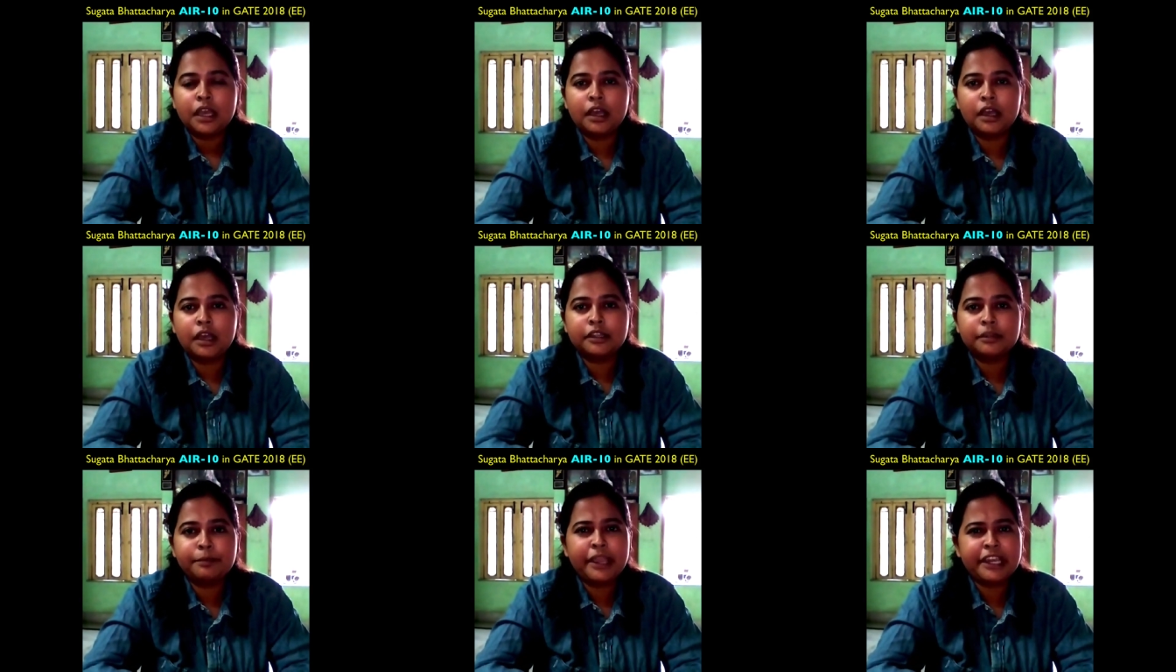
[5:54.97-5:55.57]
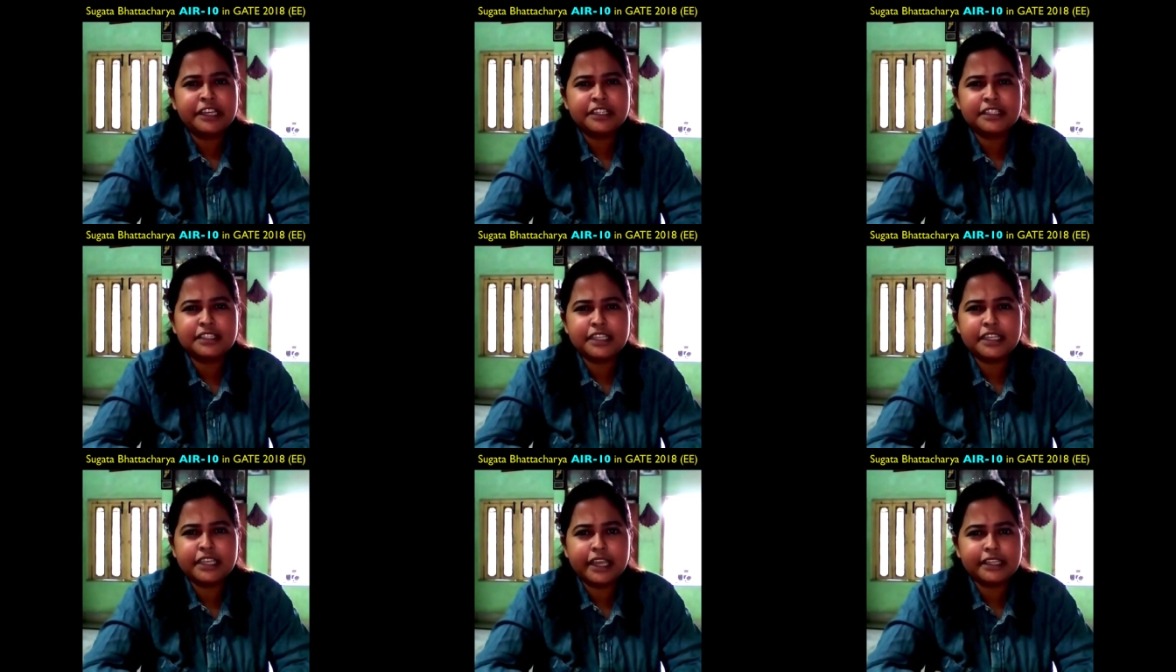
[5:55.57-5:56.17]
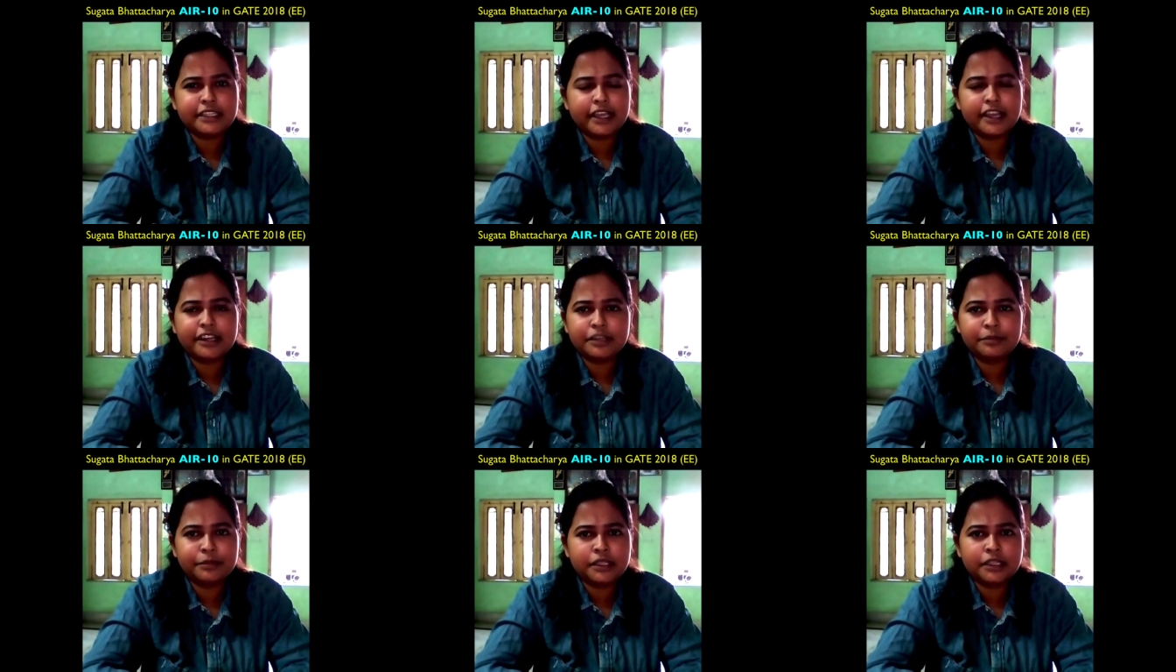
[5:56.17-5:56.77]
Uh, the Made Easy, Gate
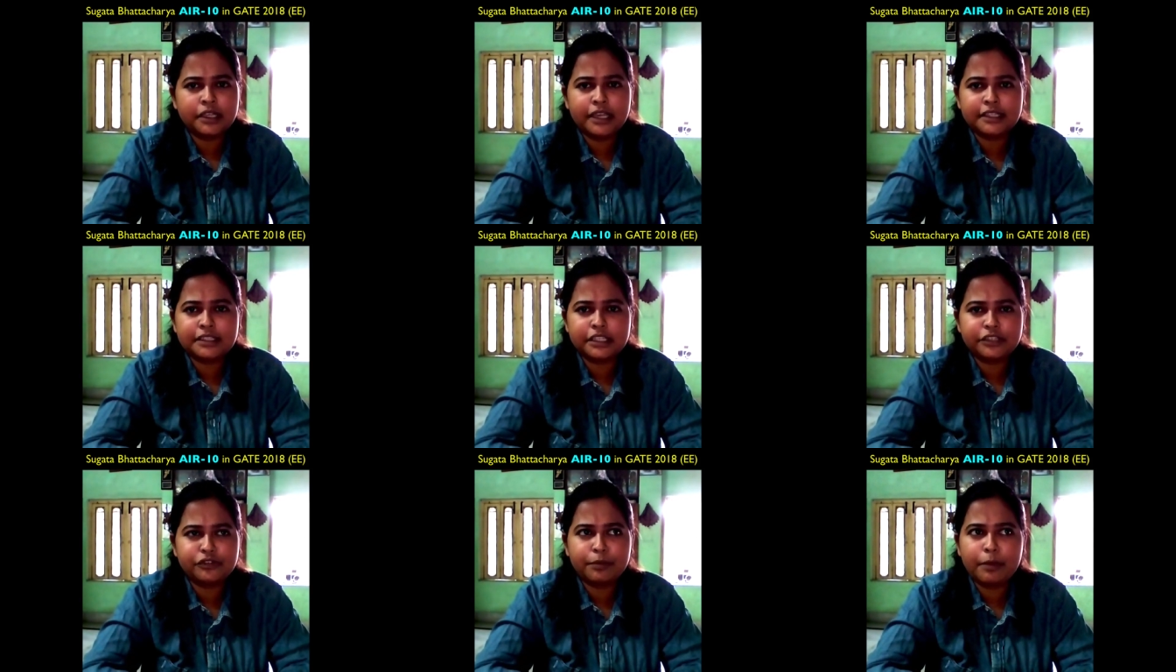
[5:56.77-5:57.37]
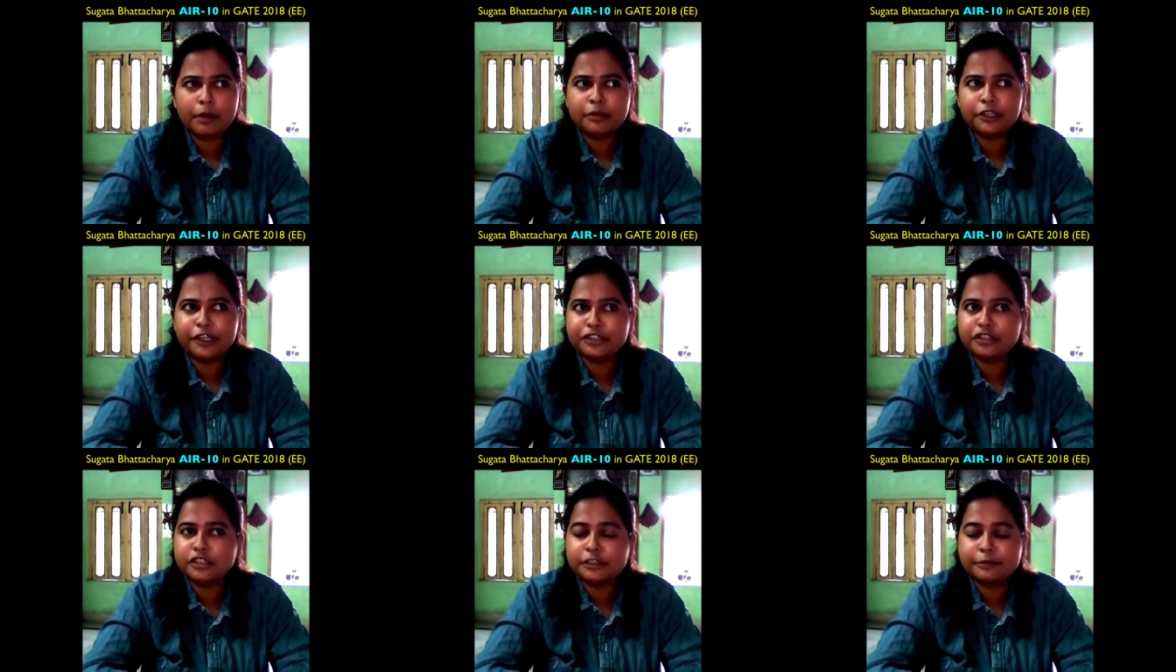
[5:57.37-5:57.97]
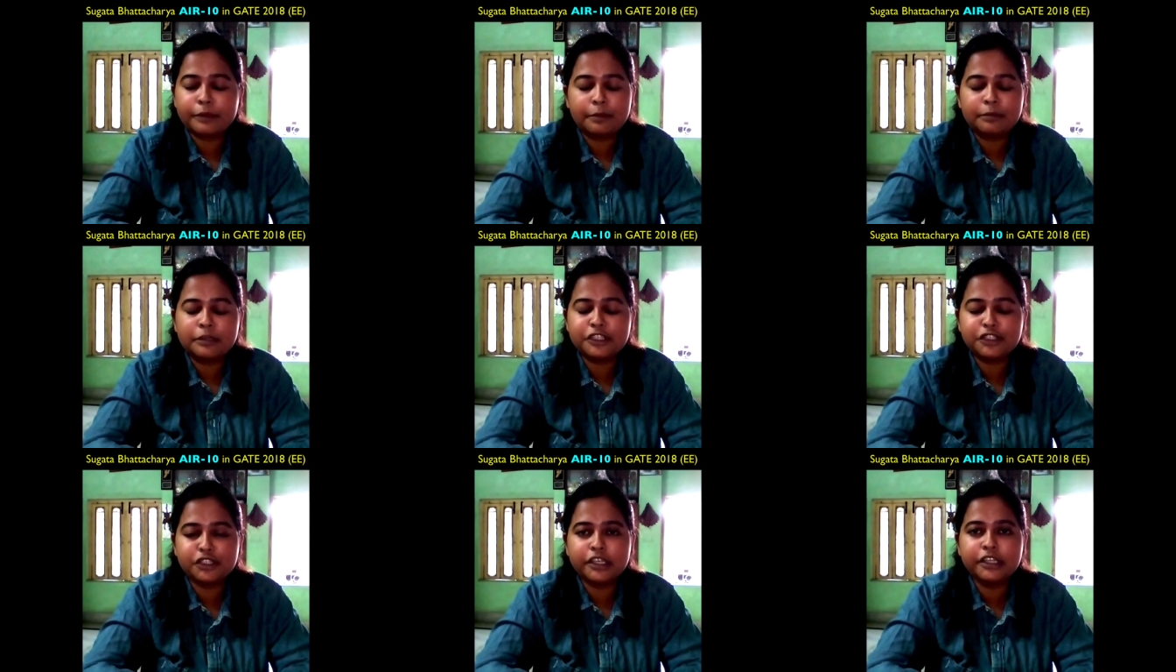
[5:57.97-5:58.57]
Academy, et cetera publications
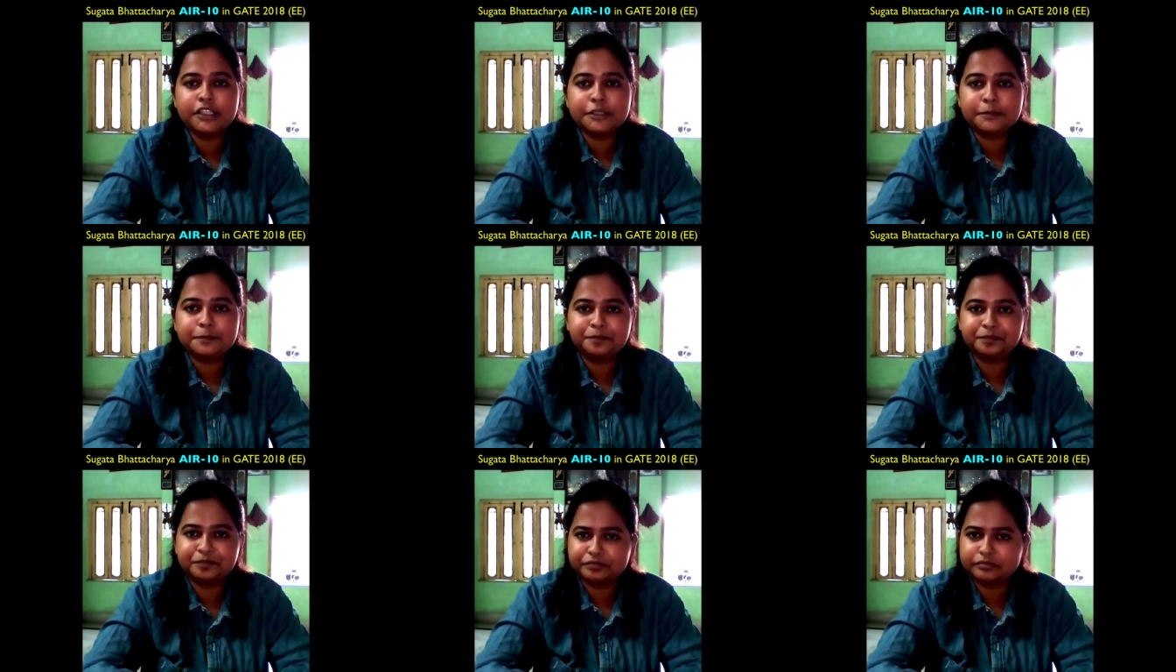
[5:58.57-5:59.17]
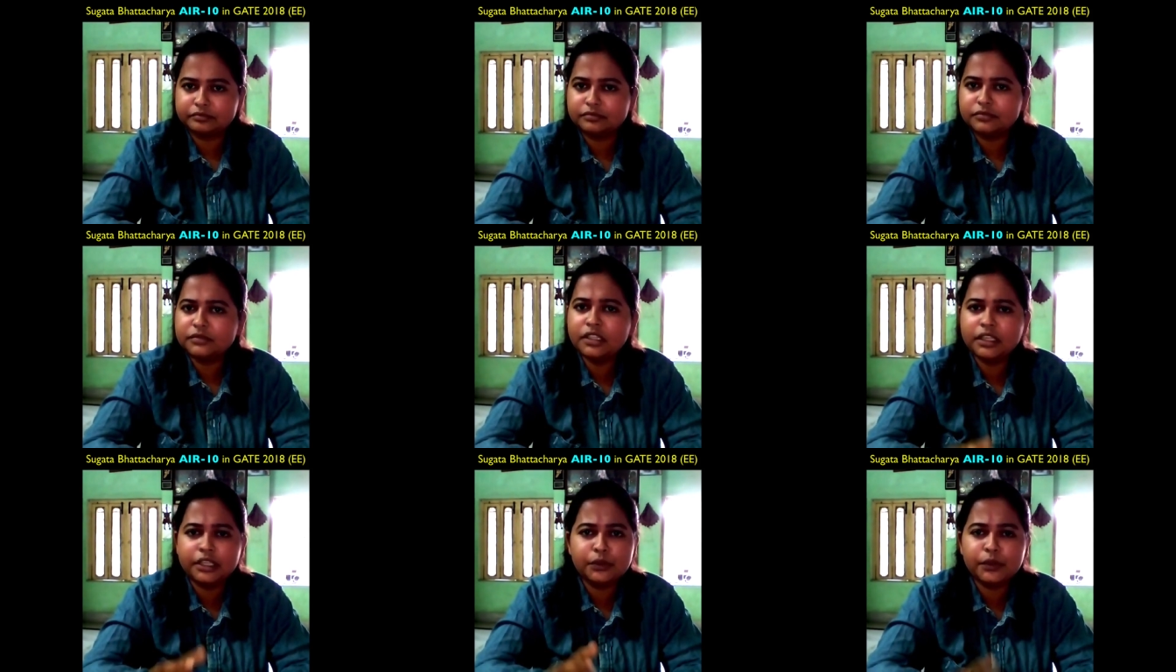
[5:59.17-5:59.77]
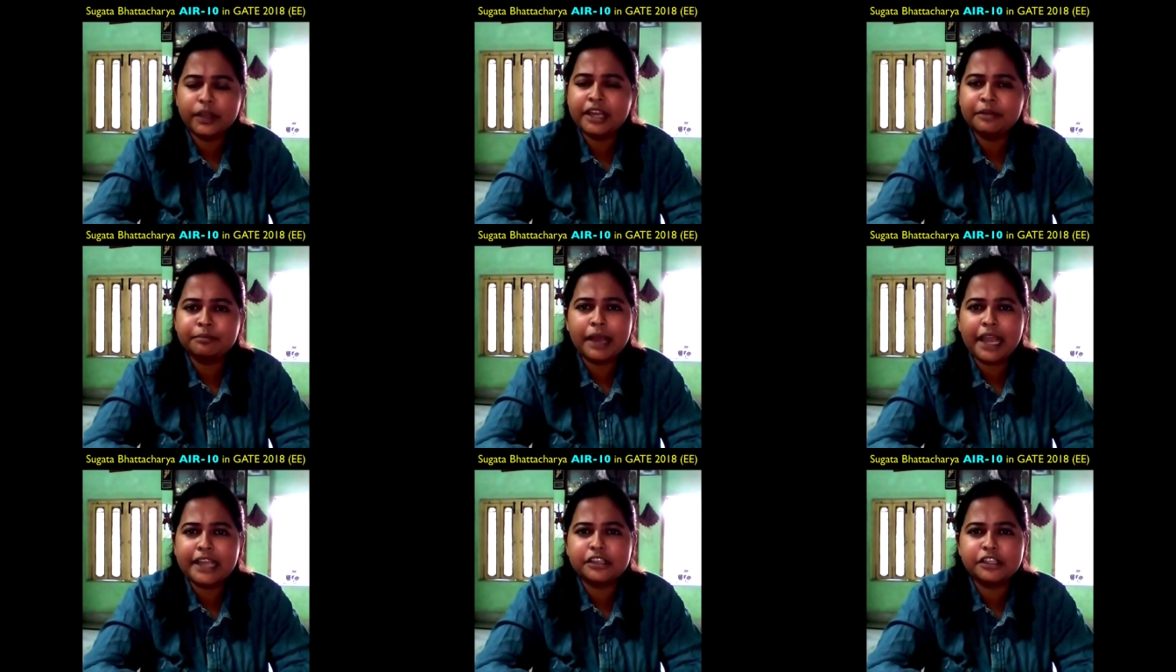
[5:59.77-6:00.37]
publish it. You
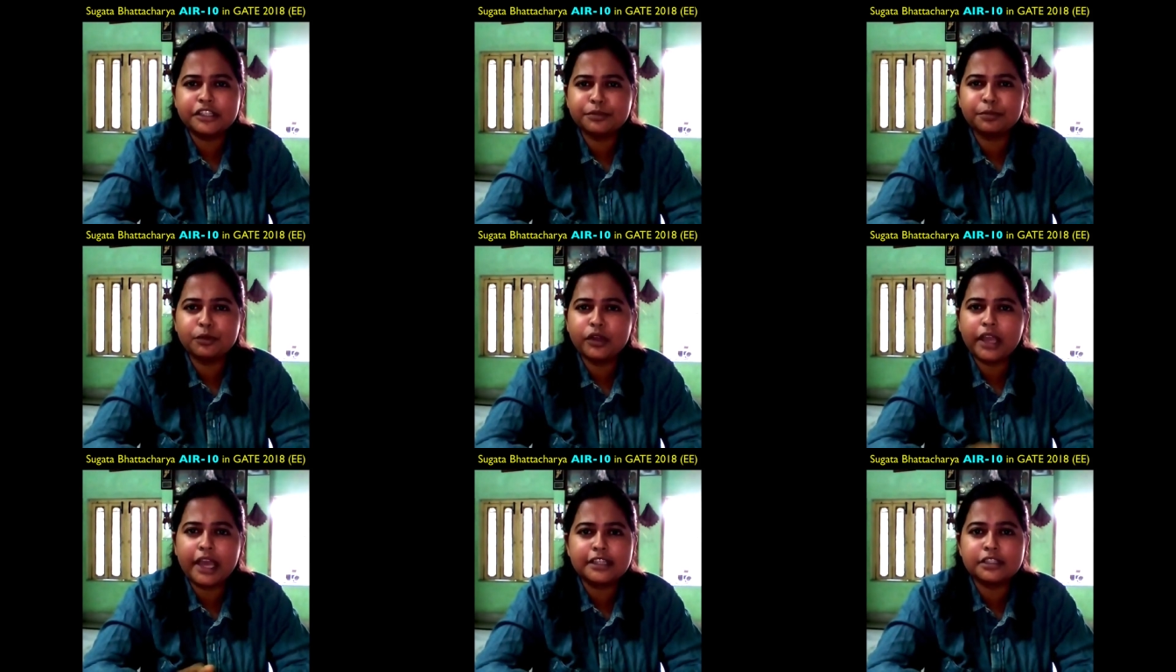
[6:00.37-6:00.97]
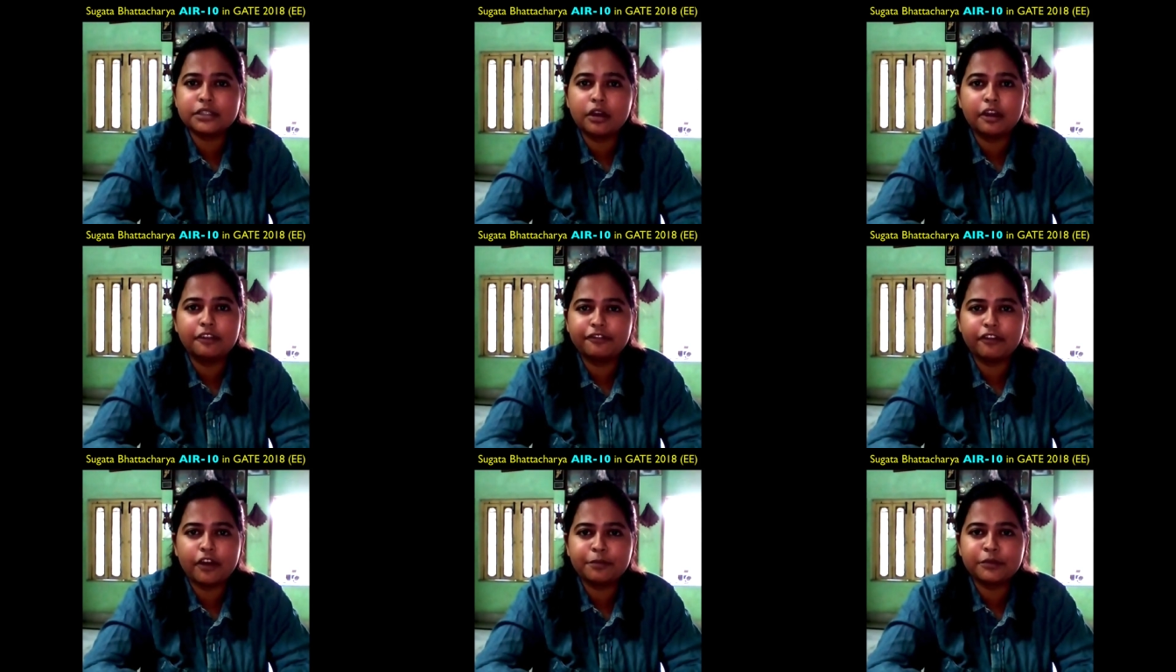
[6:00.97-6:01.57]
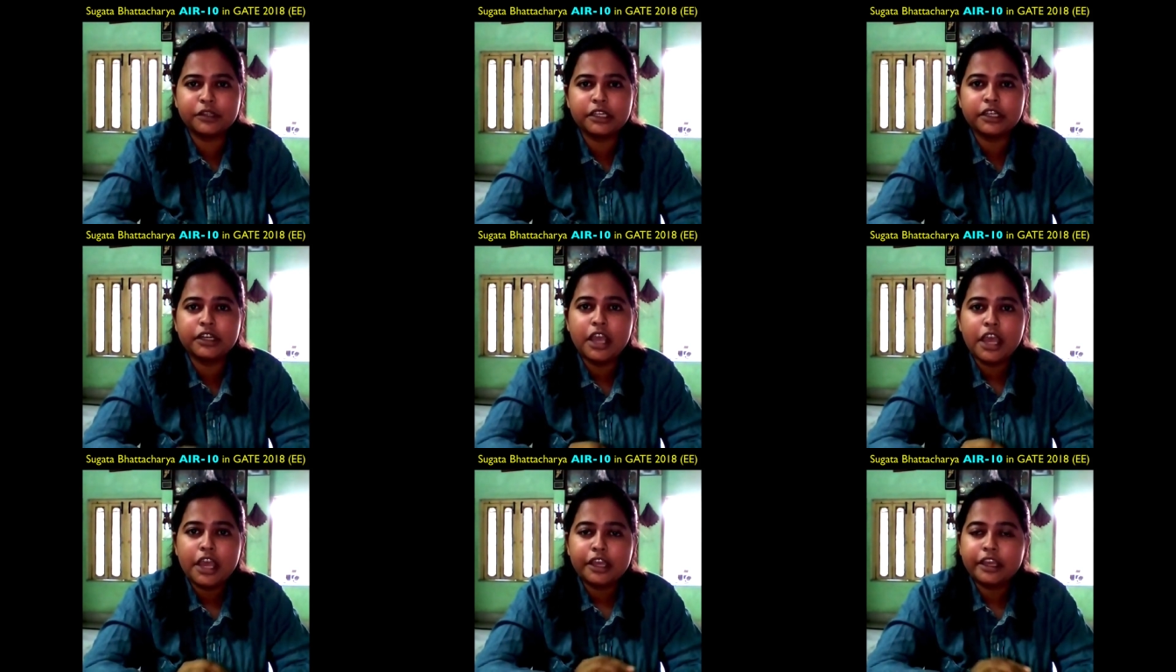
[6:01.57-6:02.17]
can buy this book and solve from
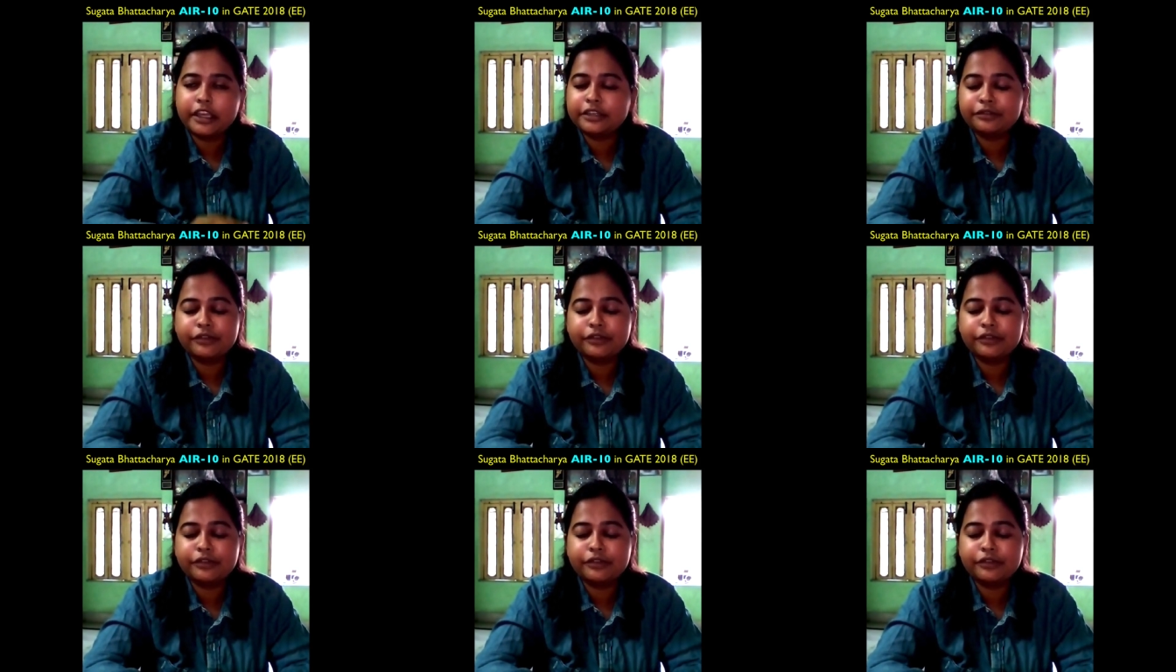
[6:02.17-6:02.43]
there. It